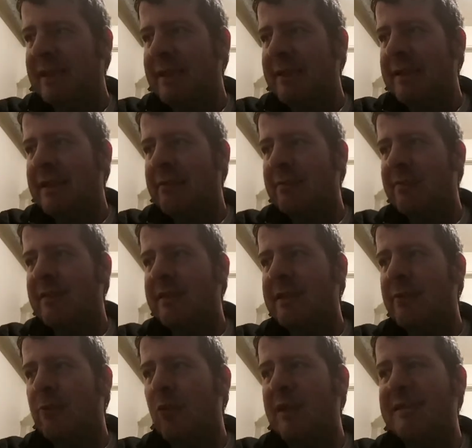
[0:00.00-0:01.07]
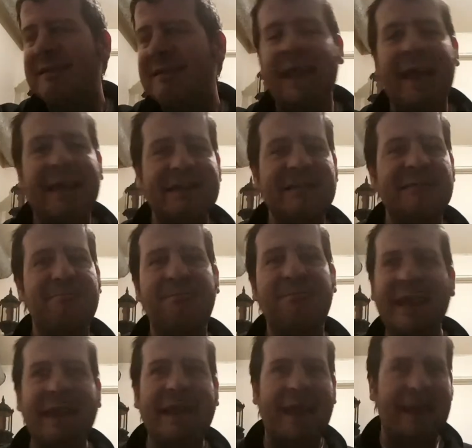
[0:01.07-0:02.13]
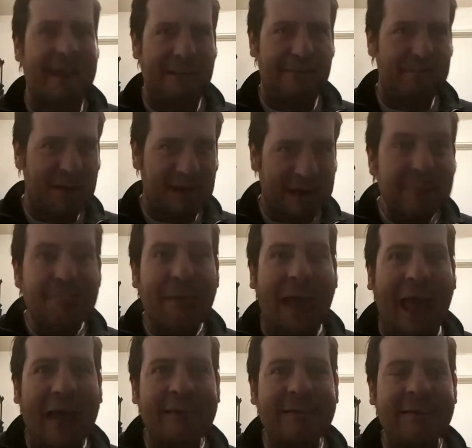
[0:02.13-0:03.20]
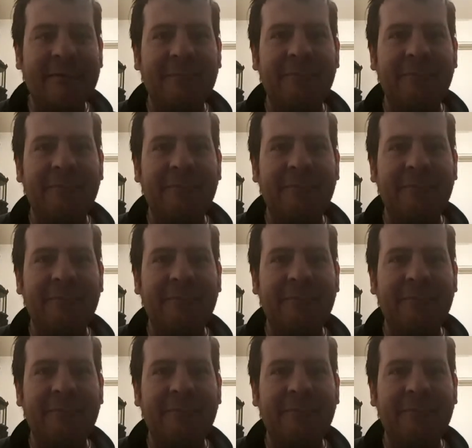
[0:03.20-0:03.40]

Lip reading: It wasn't as big an impact.